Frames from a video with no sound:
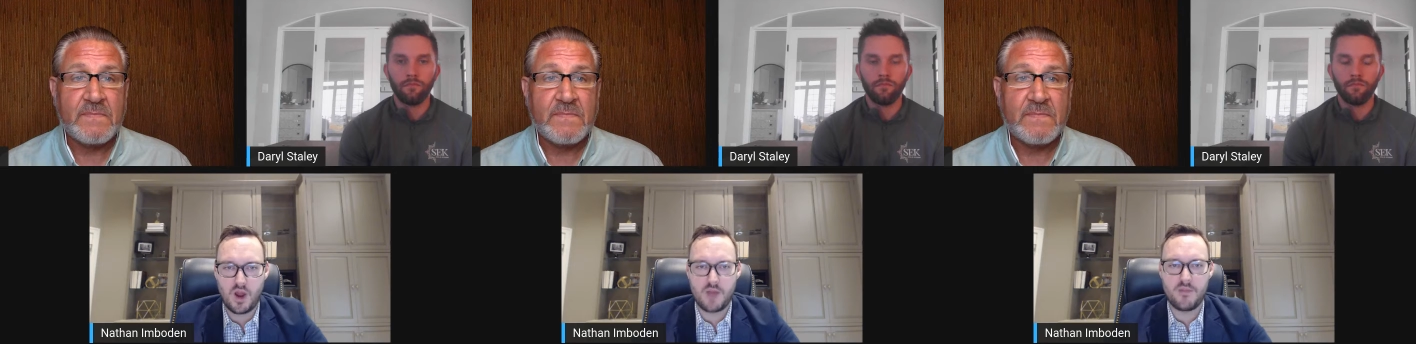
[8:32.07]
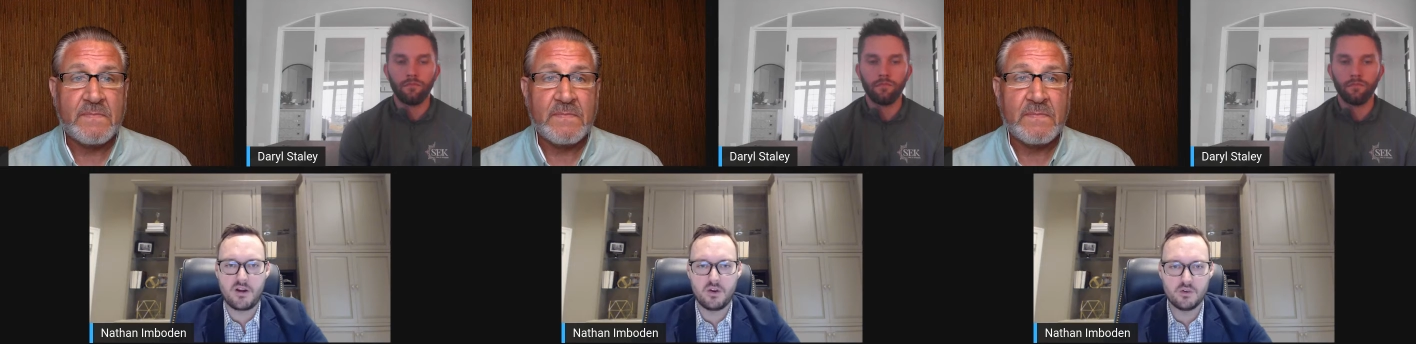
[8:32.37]

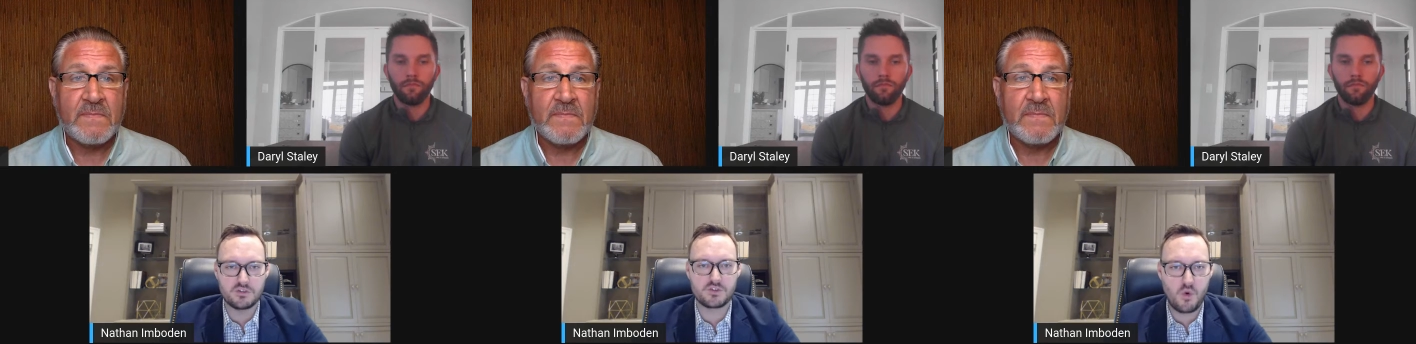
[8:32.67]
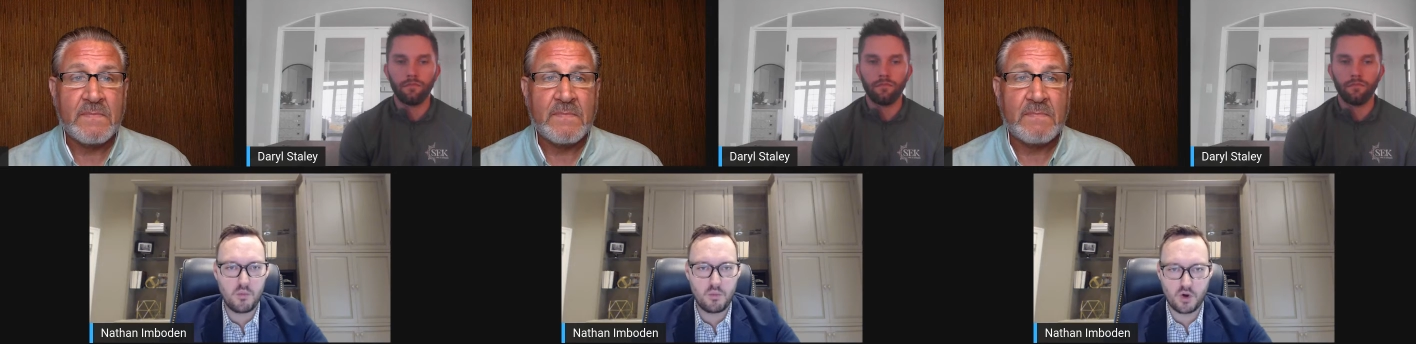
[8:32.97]
Speaker 1: primary or
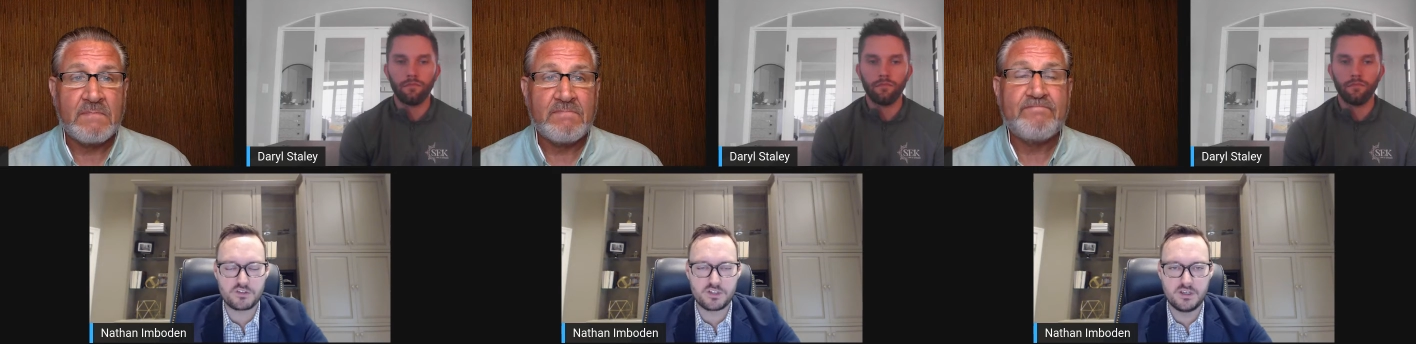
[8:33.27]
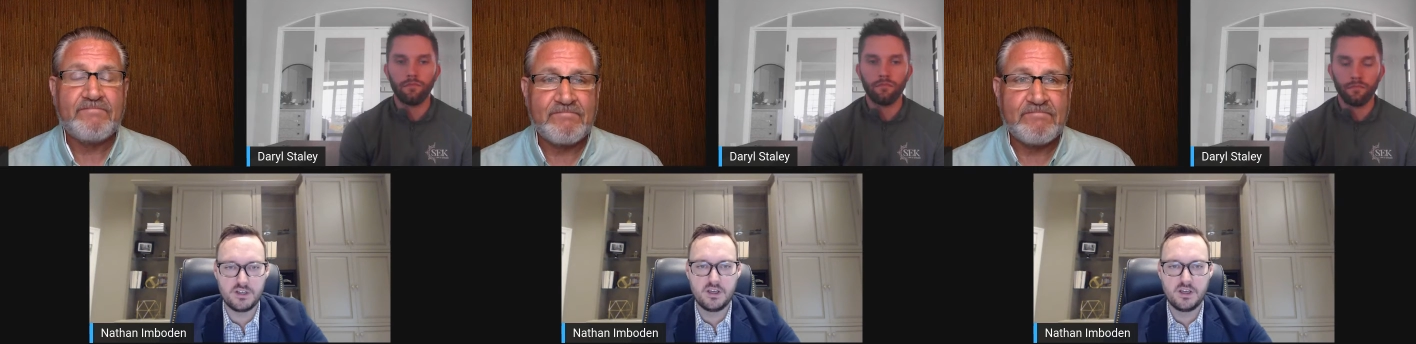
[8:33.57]
sole
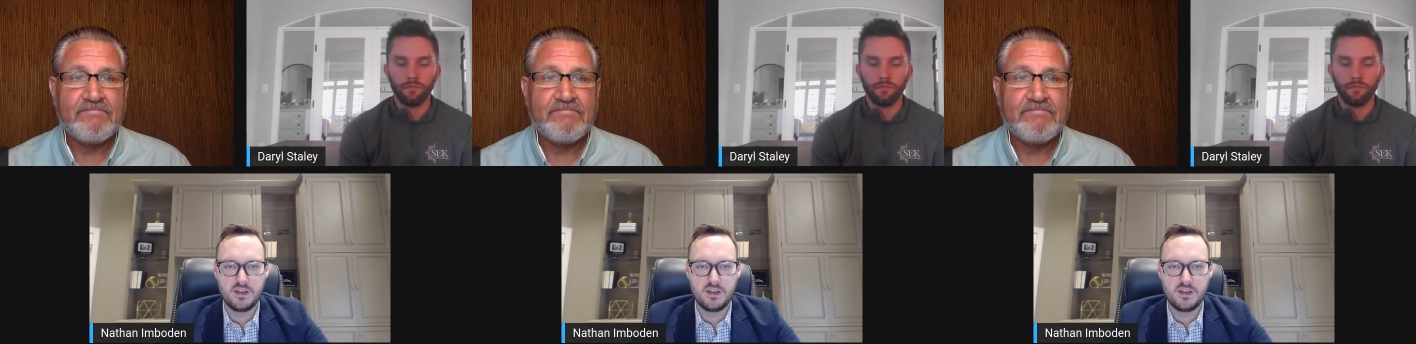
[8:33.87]
person